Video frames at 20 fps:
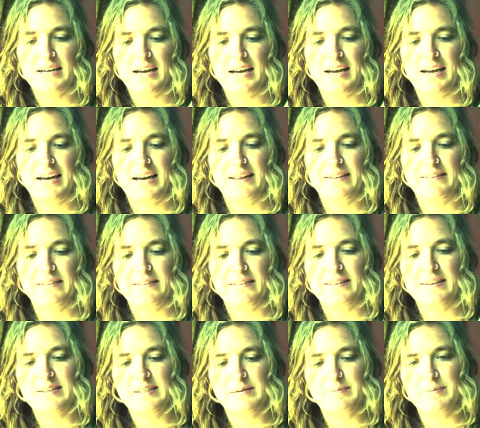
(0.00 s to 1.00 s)
and
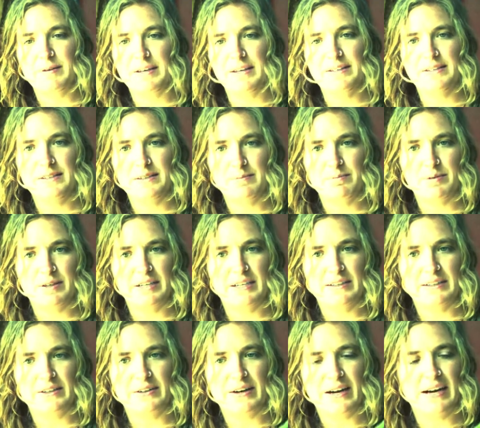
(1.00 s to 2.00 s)
this piece, put it in
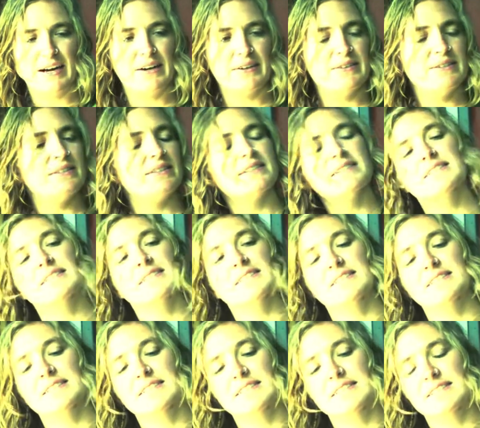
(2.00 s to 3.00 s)
the ground.
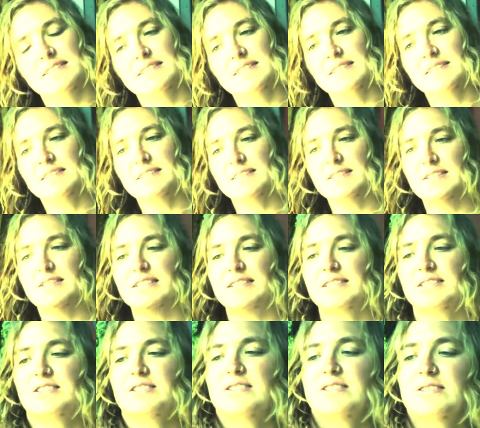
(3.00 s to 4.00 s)
So
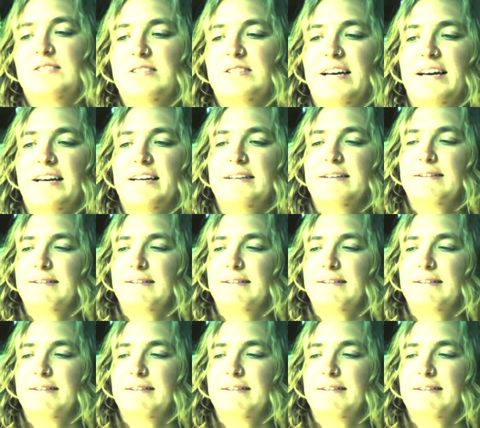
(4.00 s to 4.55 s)
let's just do that.